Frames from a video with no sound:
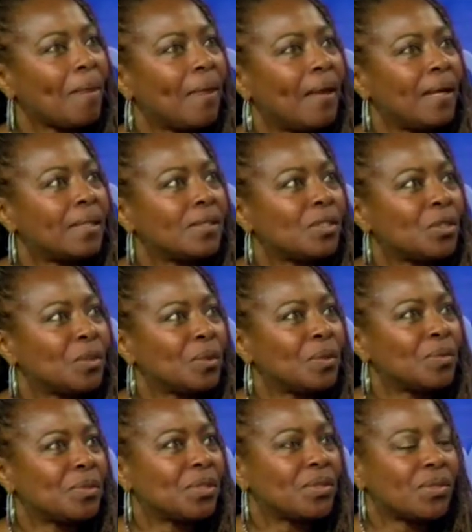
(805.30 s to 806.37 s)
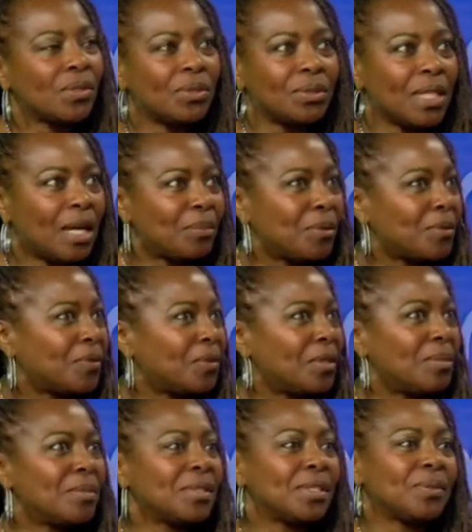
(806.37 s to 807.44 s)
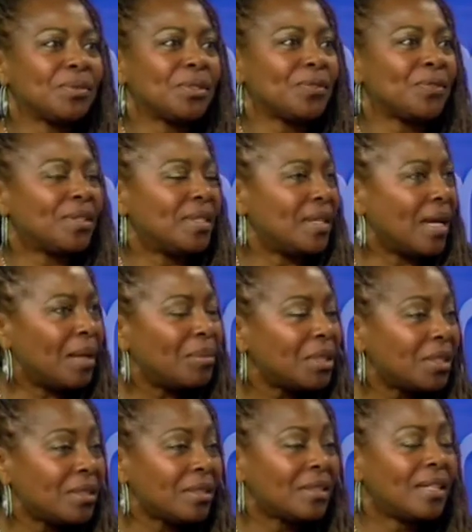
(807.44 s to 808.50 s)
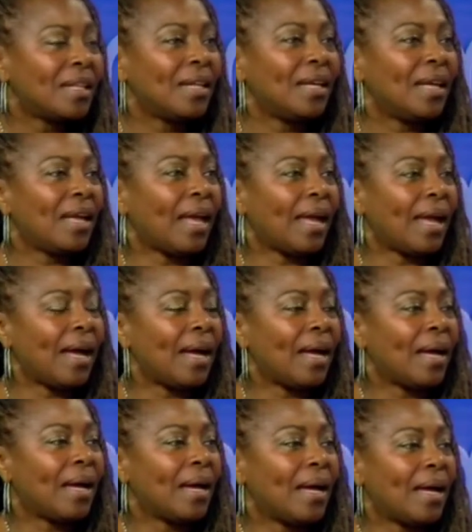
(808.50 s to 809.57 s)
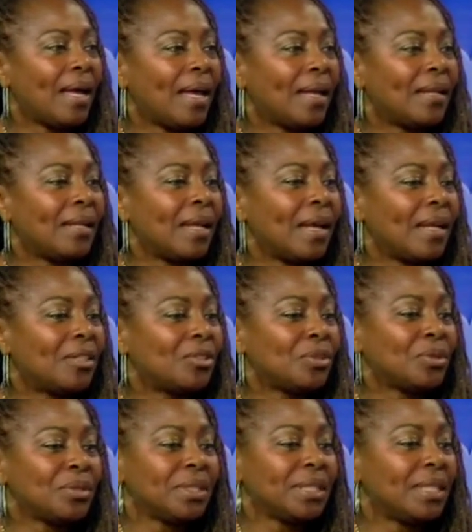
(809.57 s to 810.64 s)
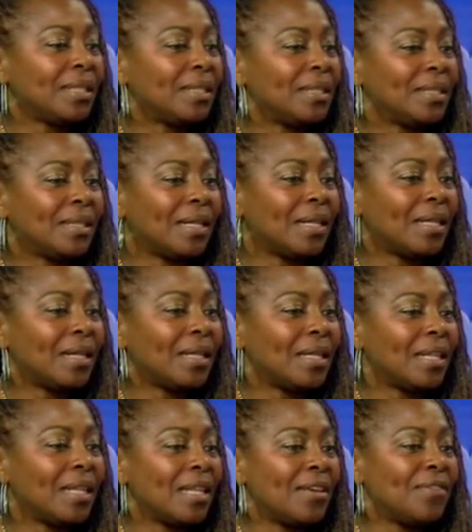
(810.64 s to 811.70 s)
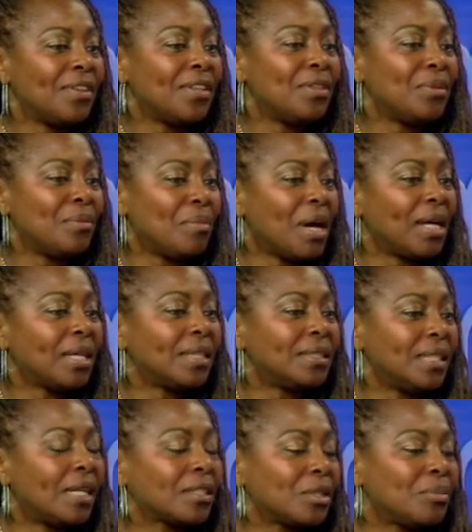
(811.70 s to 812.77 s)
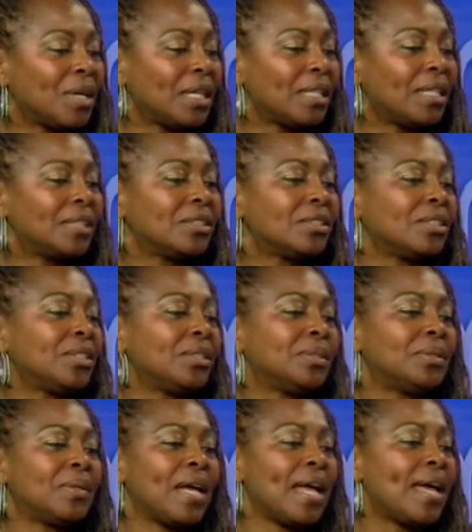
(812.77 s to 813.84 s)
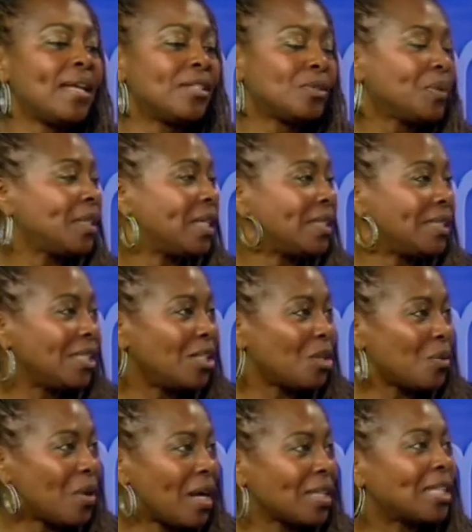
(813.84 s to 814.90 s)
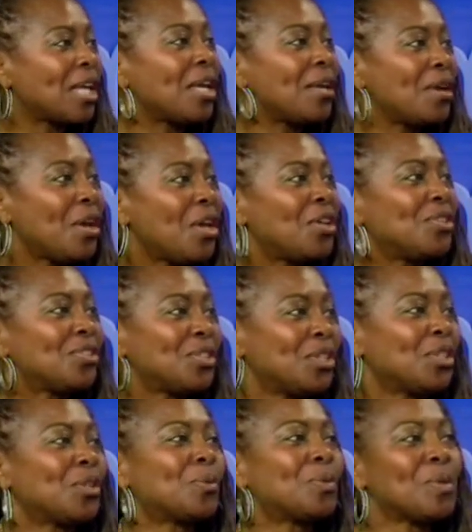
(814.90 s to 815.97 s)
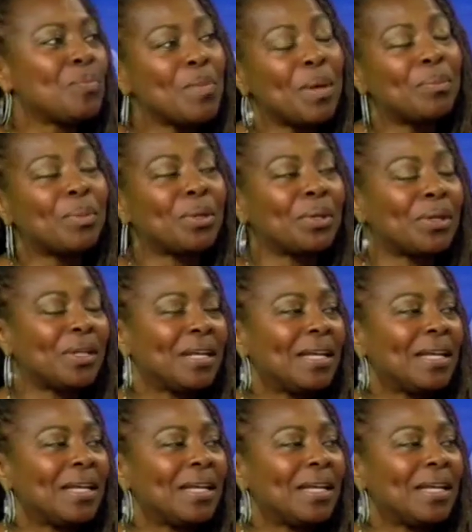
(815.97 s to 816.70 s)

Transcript: and so it was a sold out performance. It was phenomenal. Uh, and, and truly, uh, even Maya, Dr. Maya Angelou and Sweet Honey in the Rock, they still remember